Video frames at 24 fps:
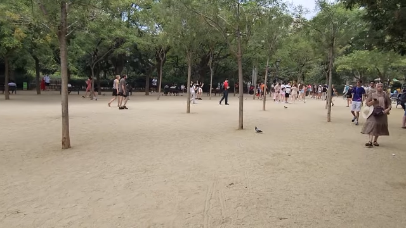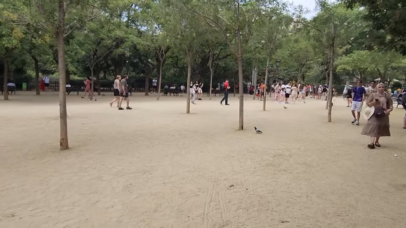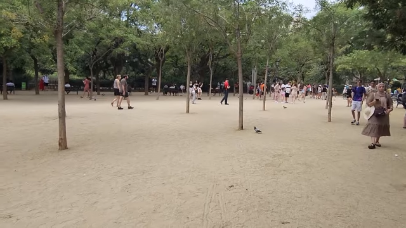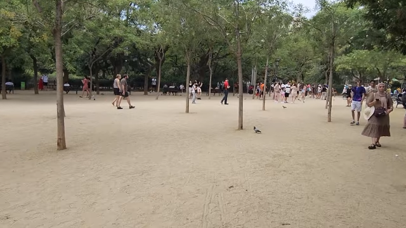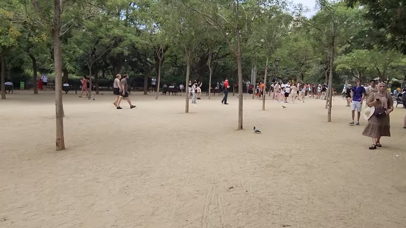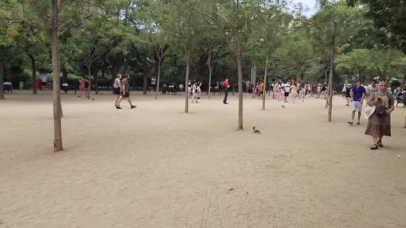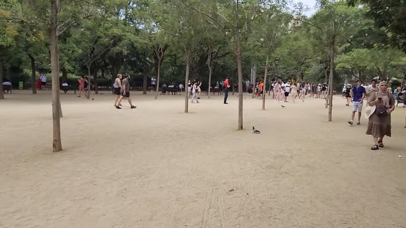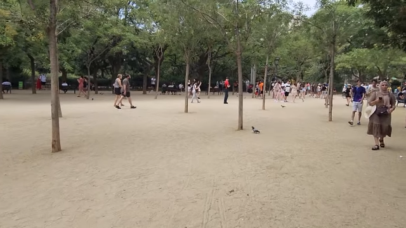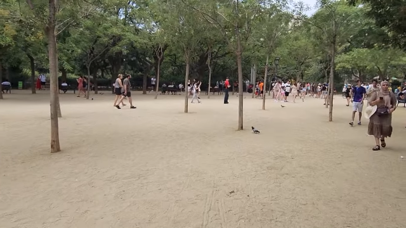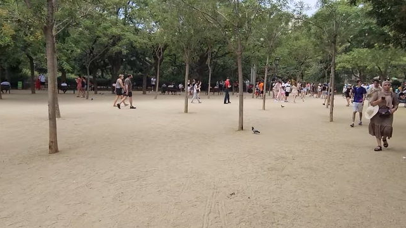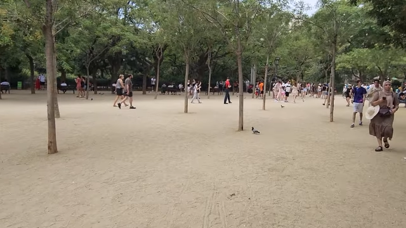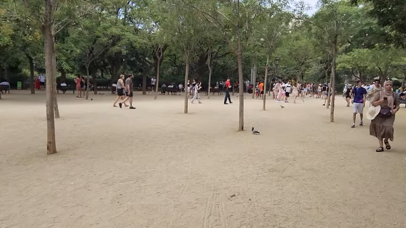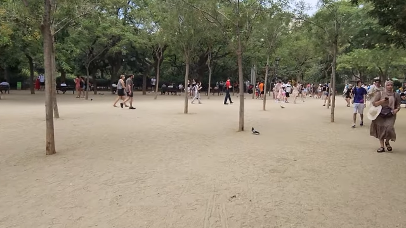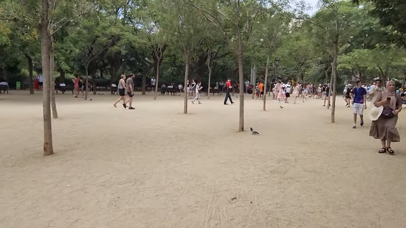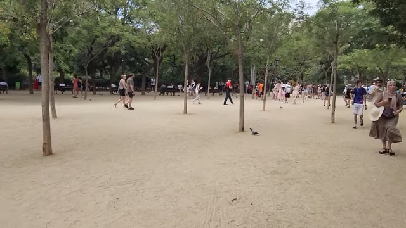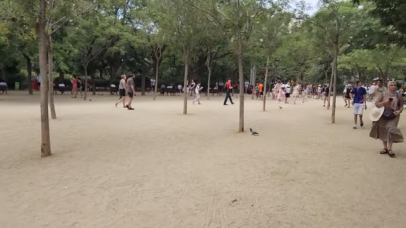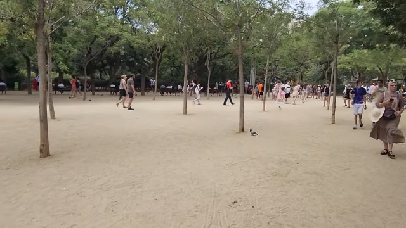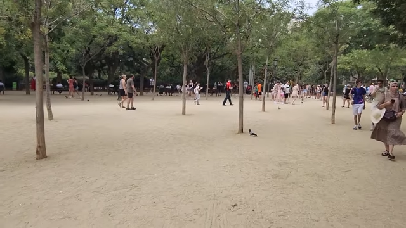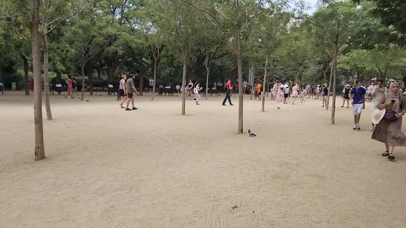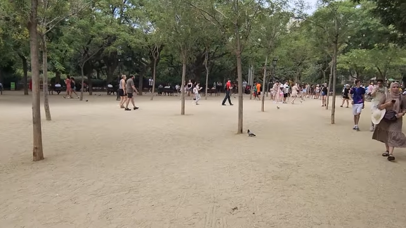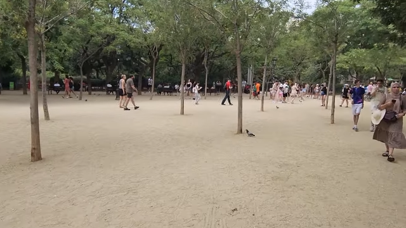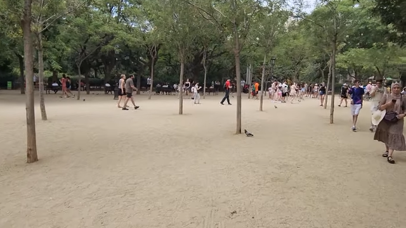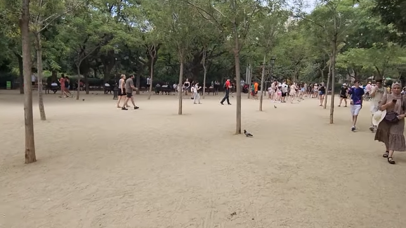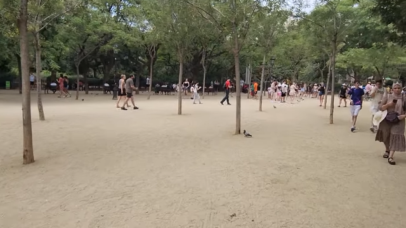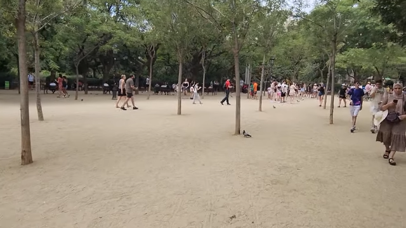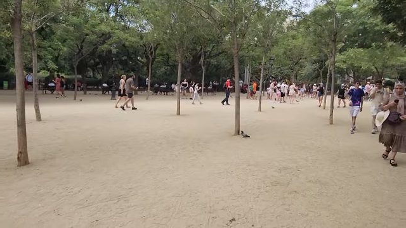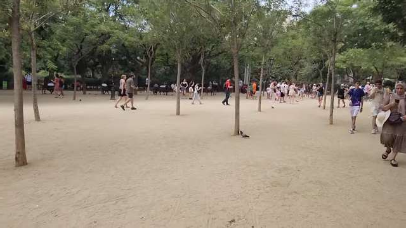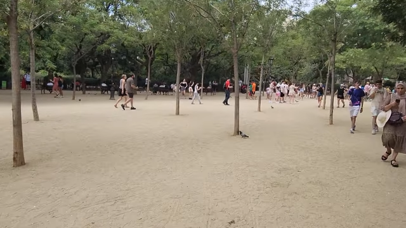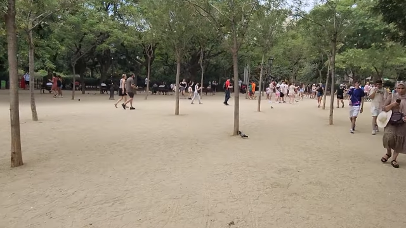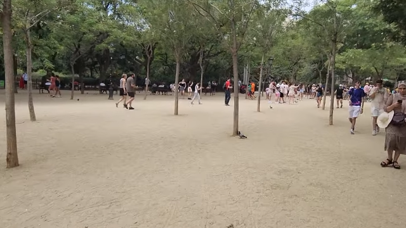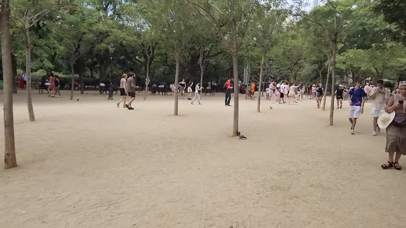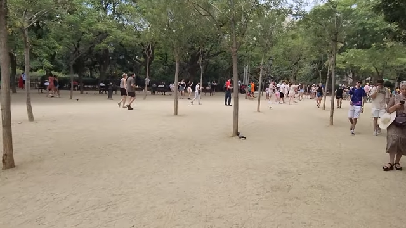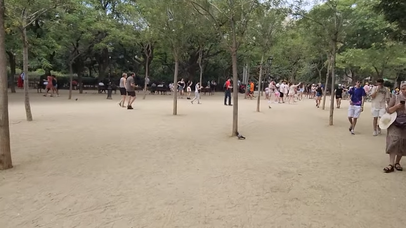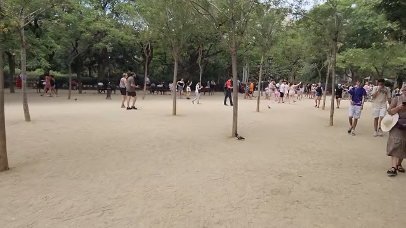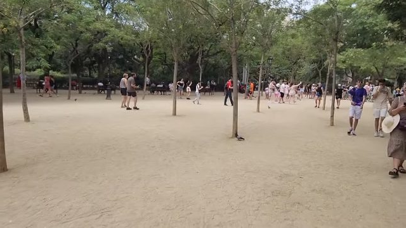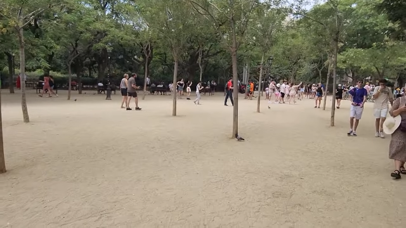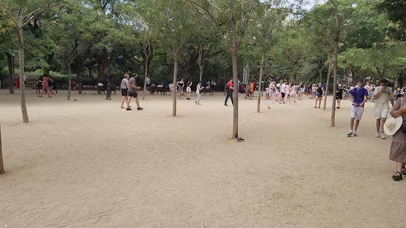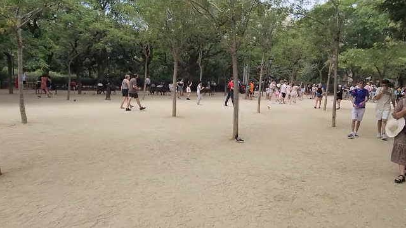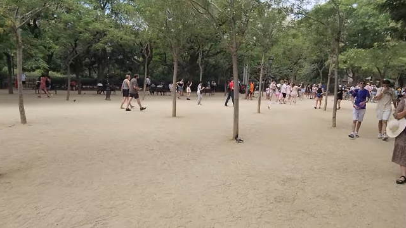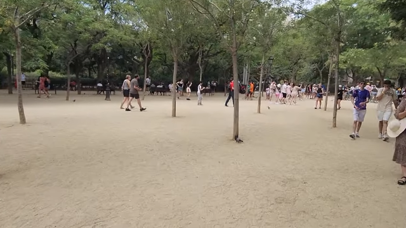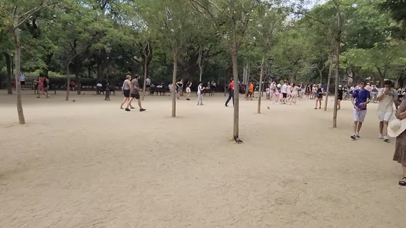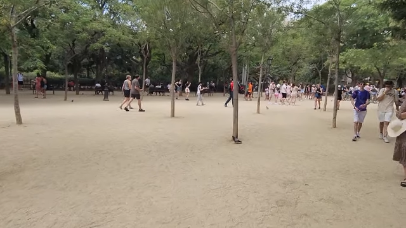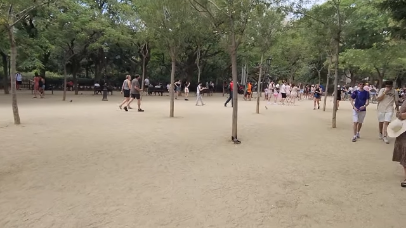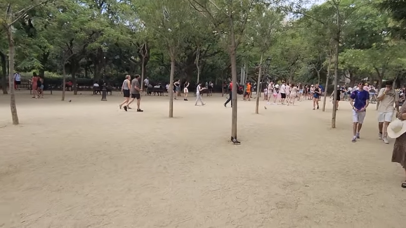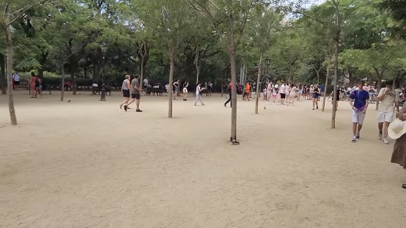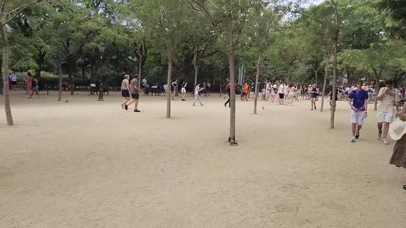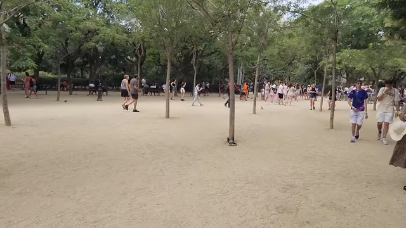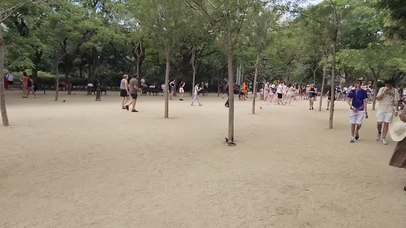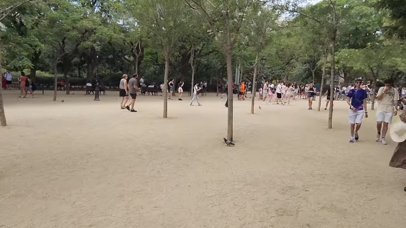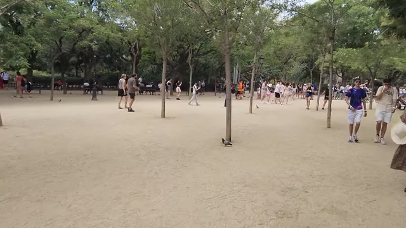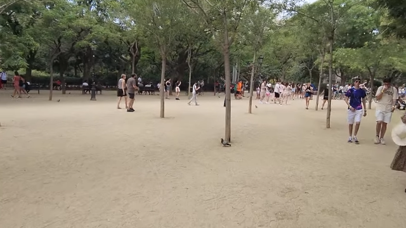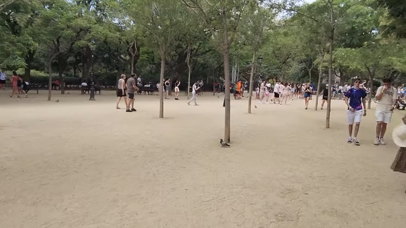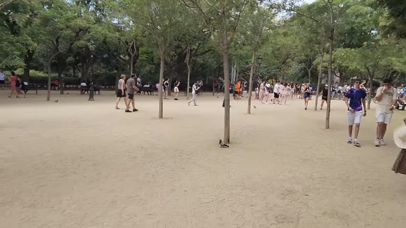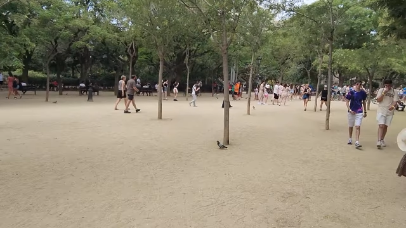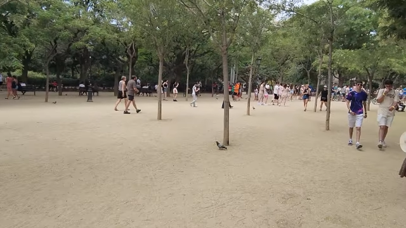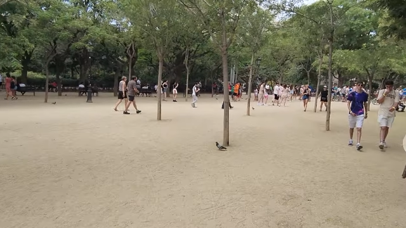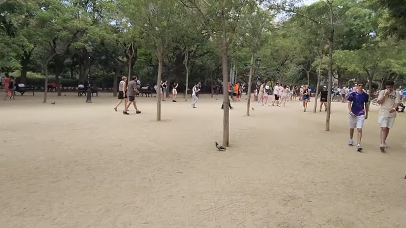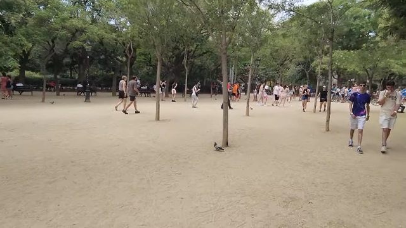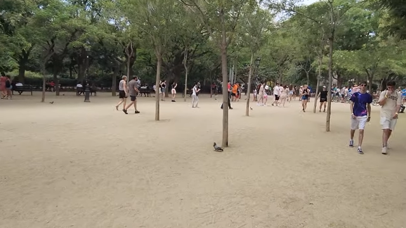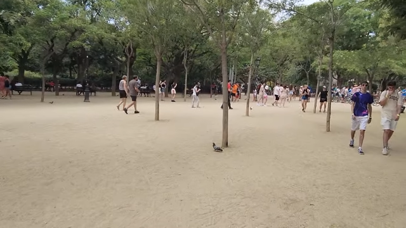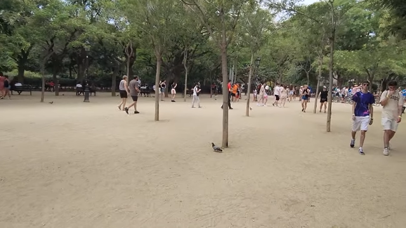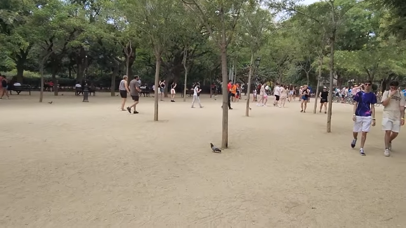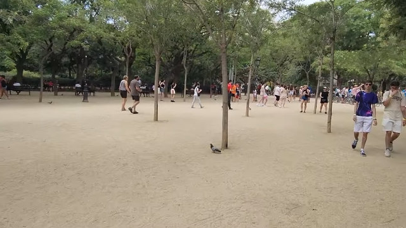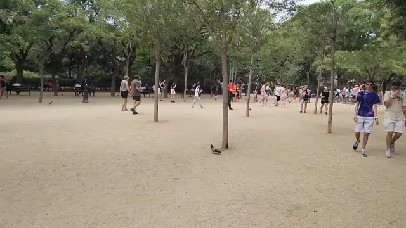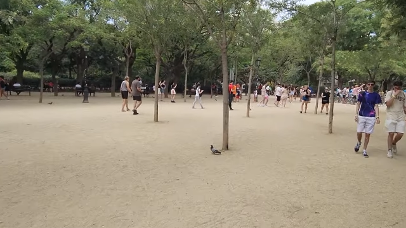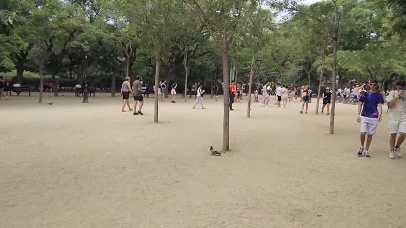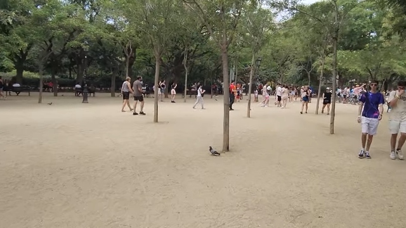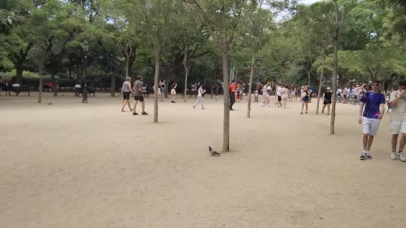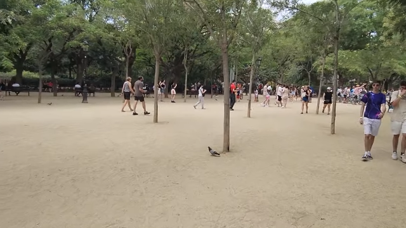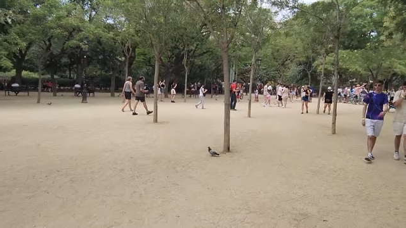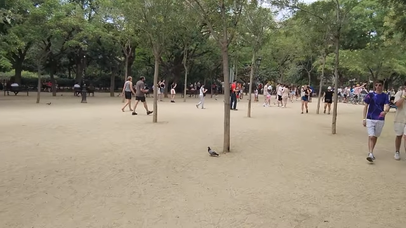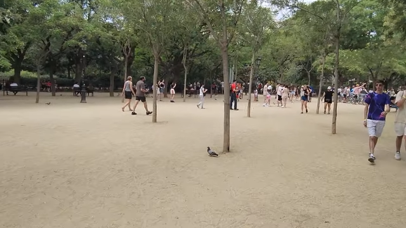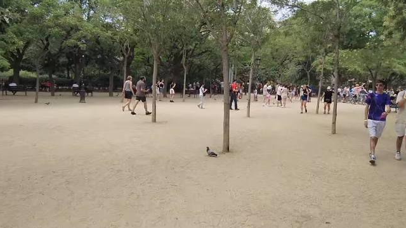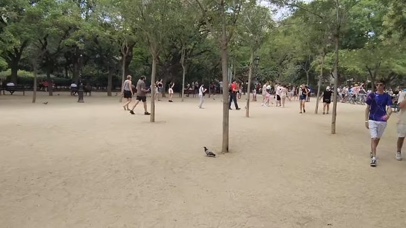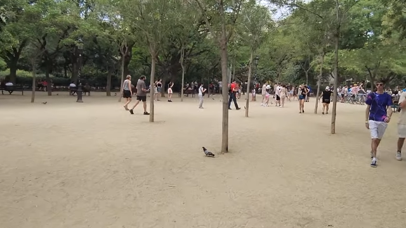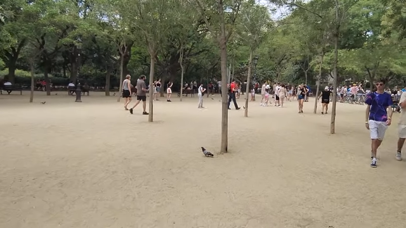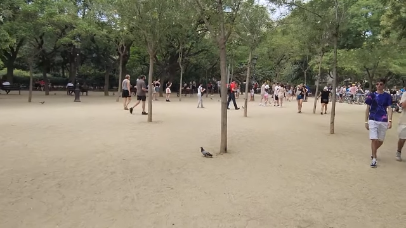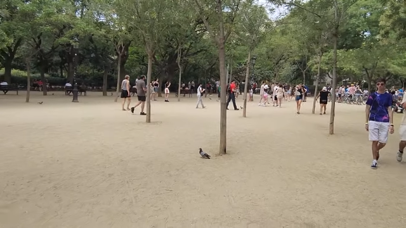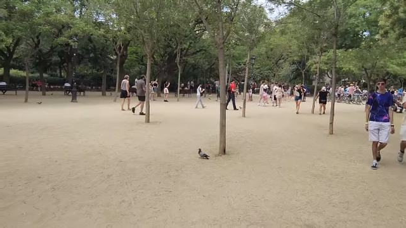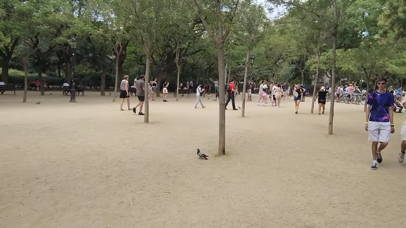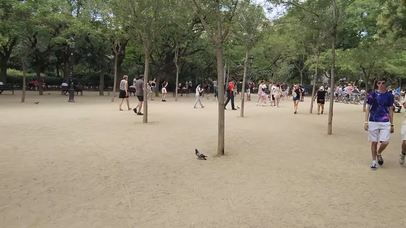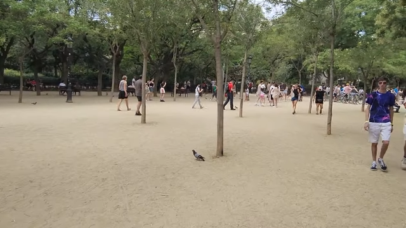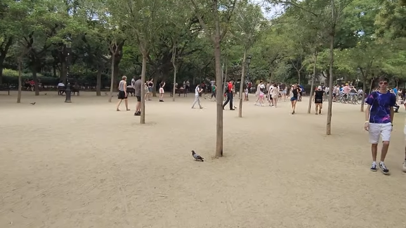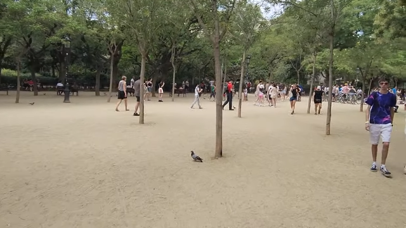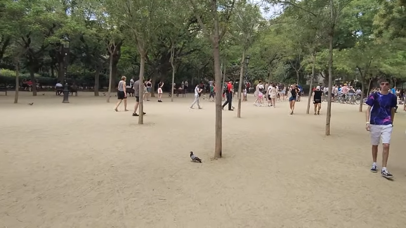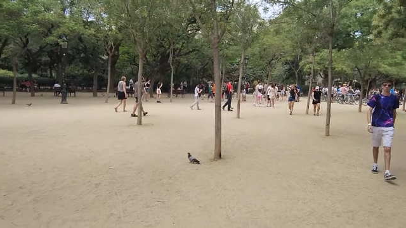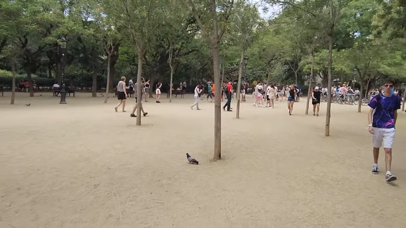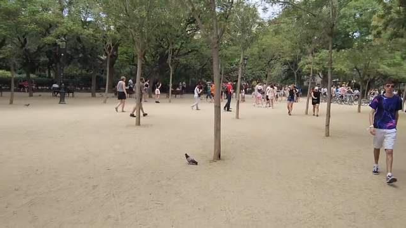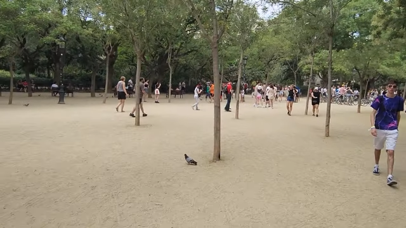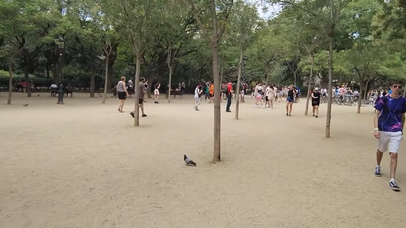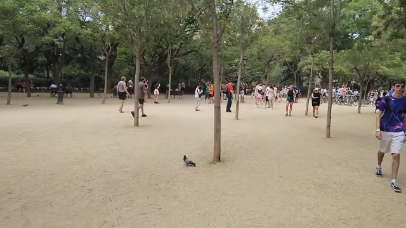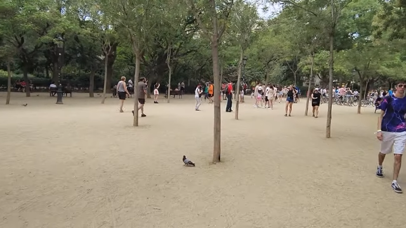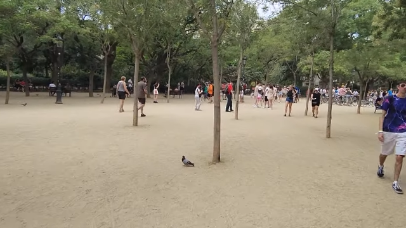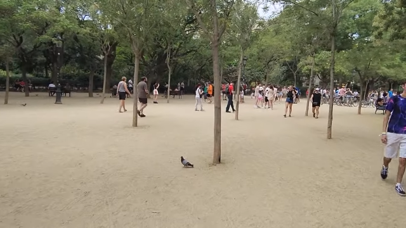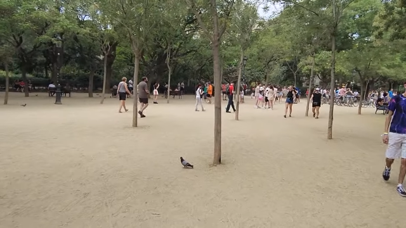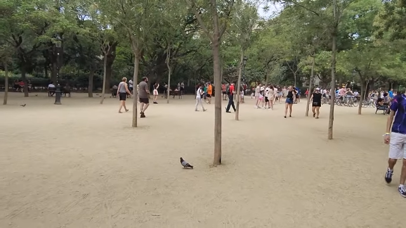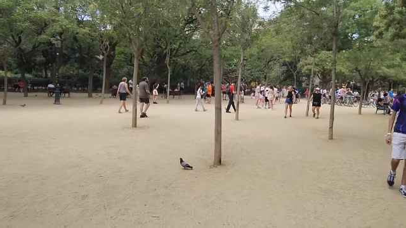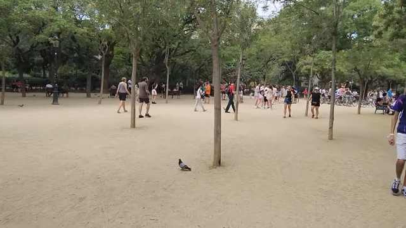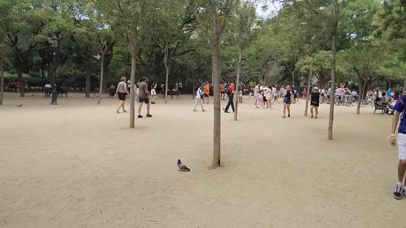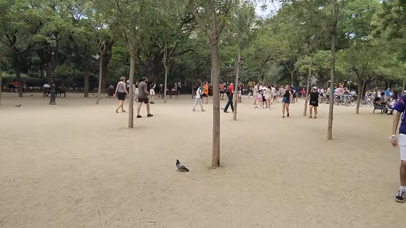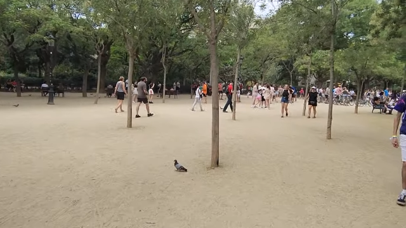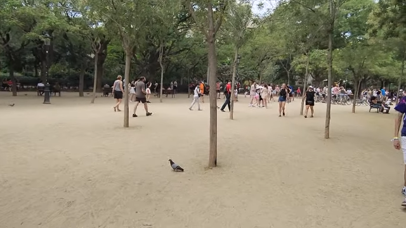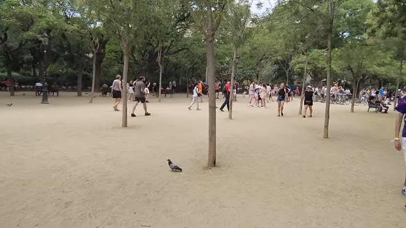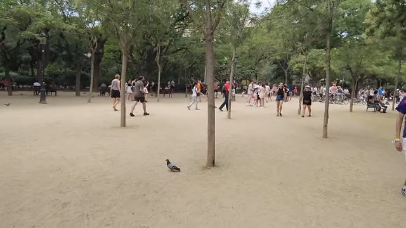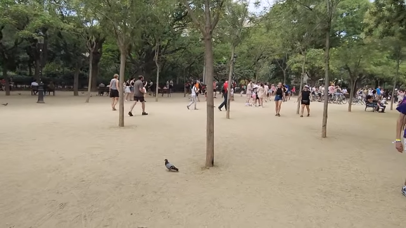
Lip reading: (no speaker visible)